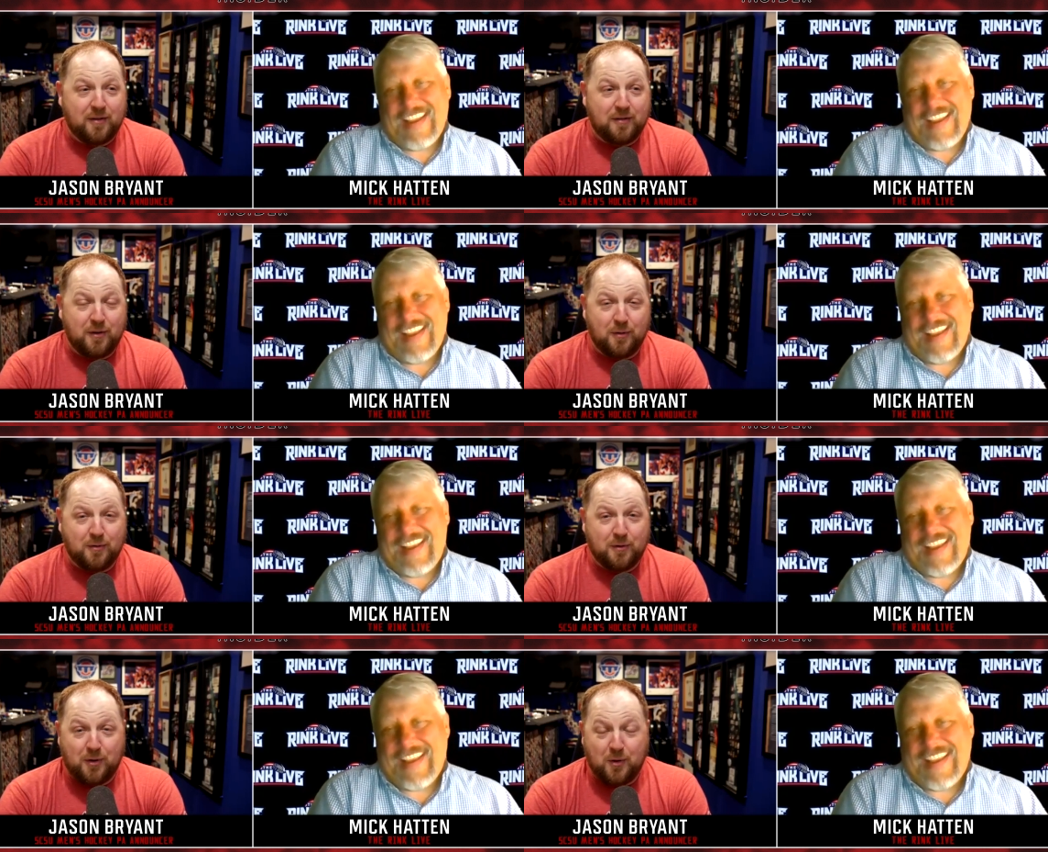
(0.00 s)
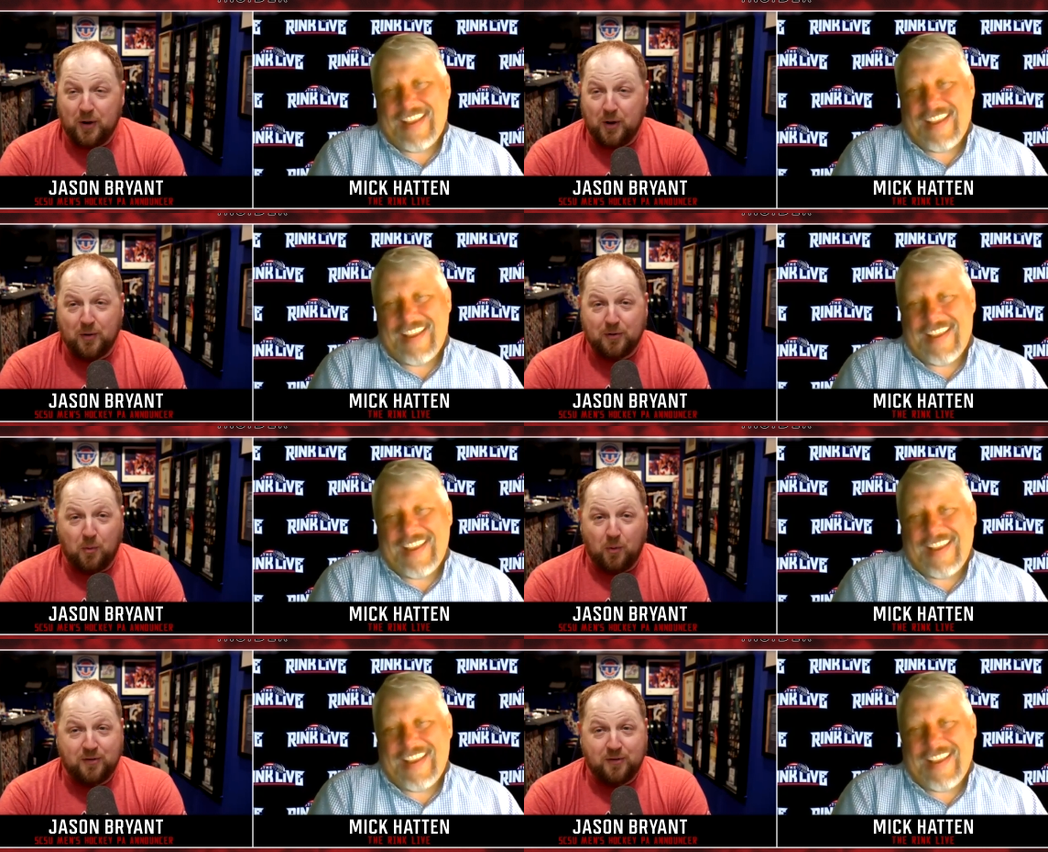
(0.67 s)
Speaker 1: too. So you want to go at sports
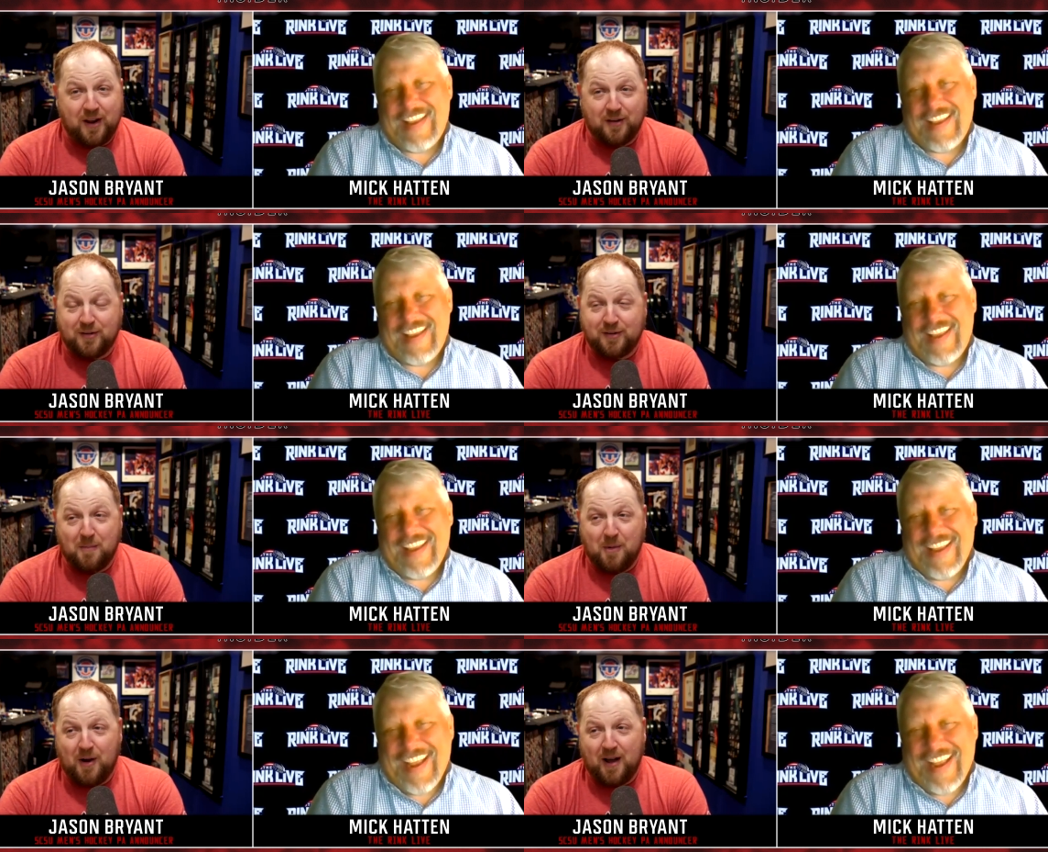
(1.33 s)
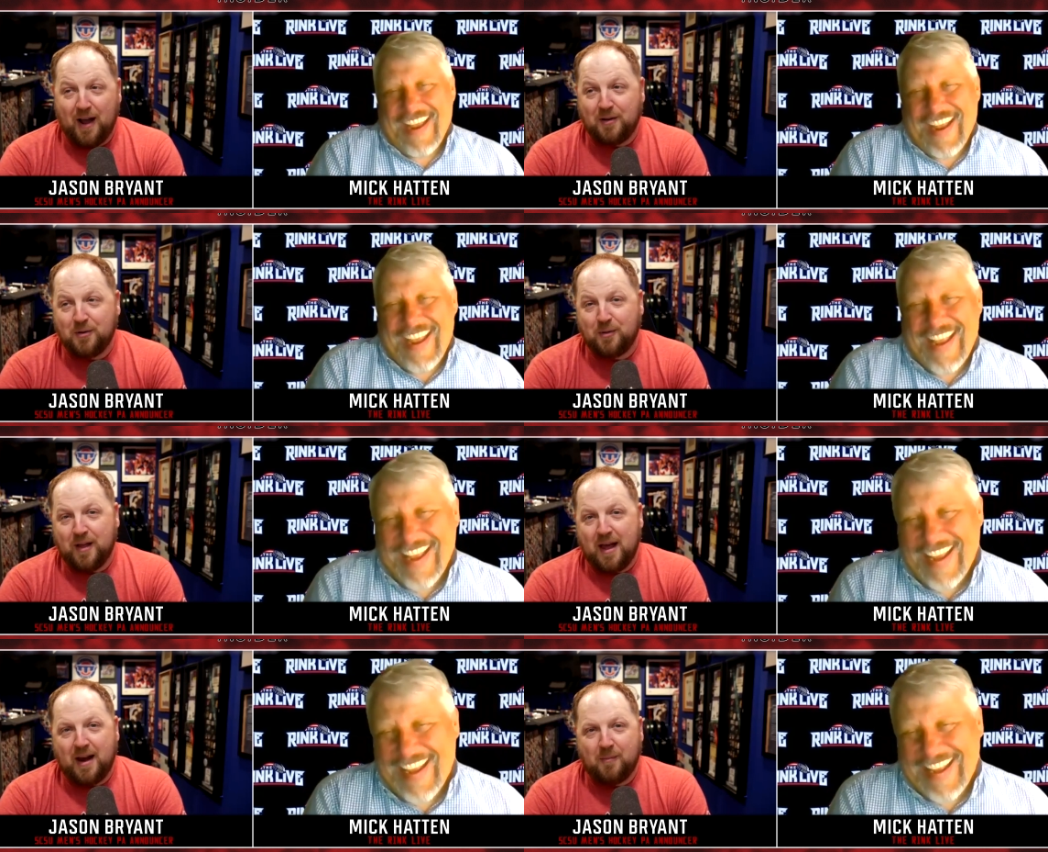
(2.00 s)
tangents? I'm all, I, I, do that.
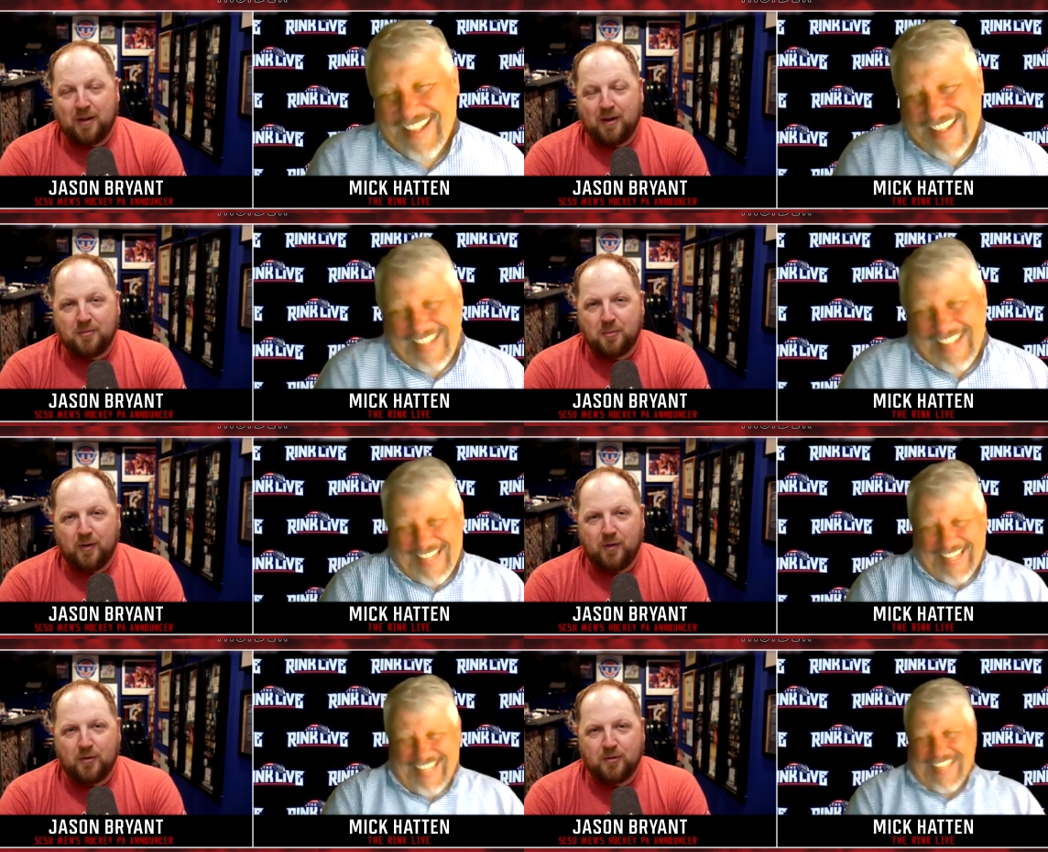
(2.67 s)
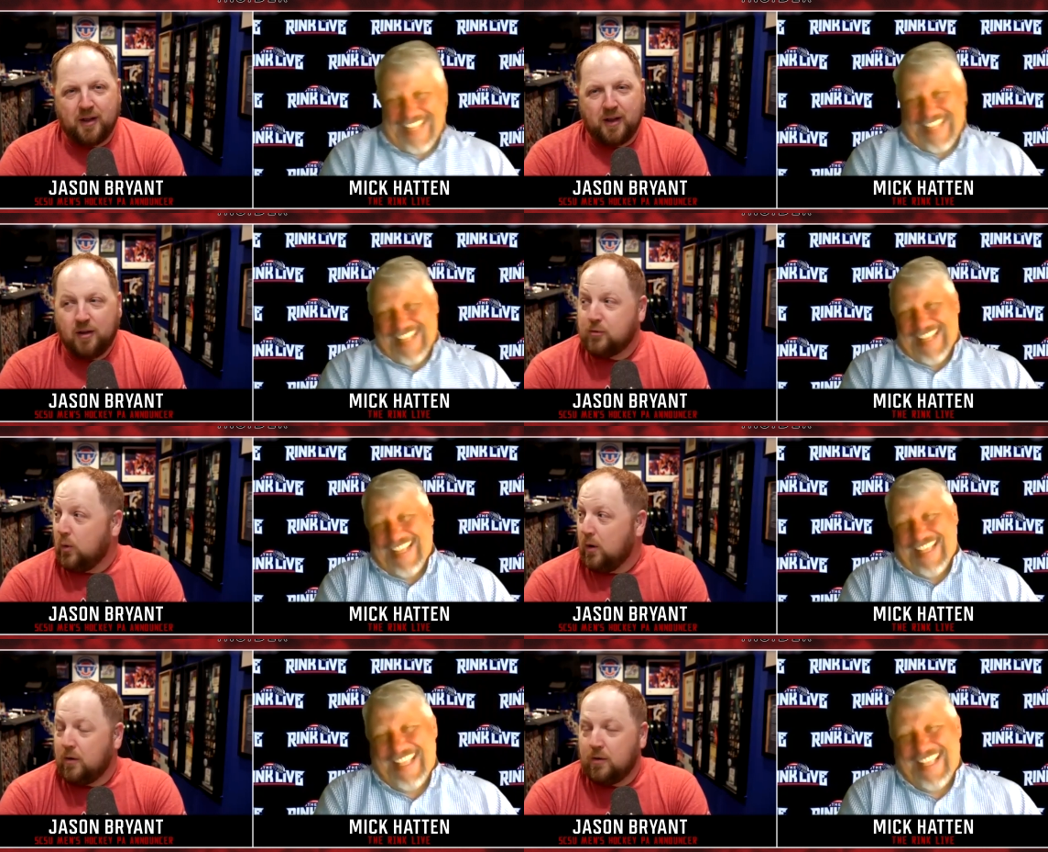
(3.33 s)
I mean, it's one of those like a squirrel,
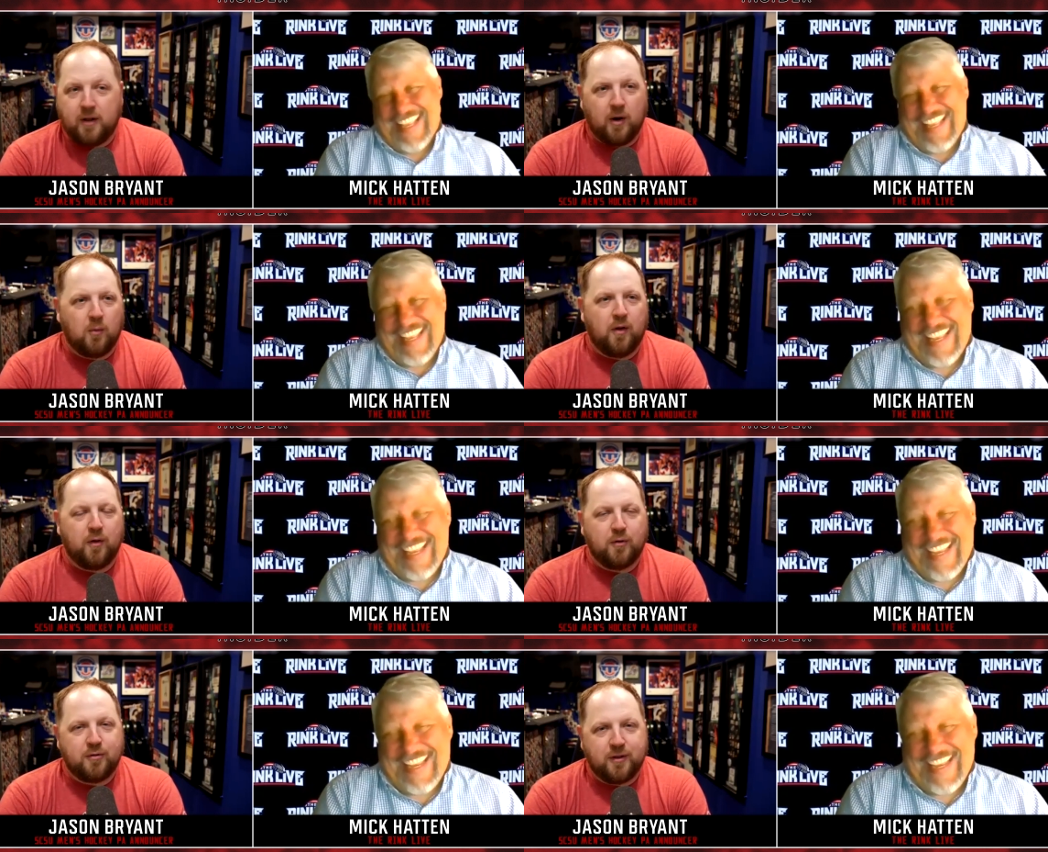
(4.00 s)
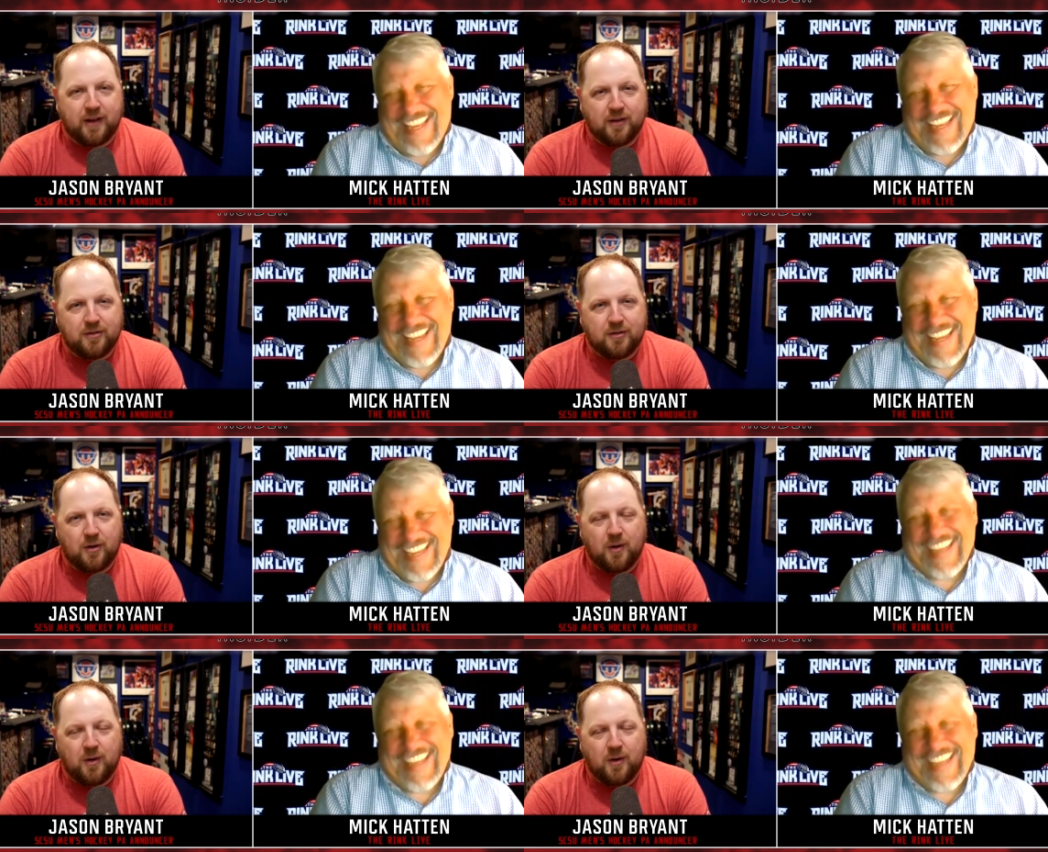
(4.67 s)
you know, one of those things. So,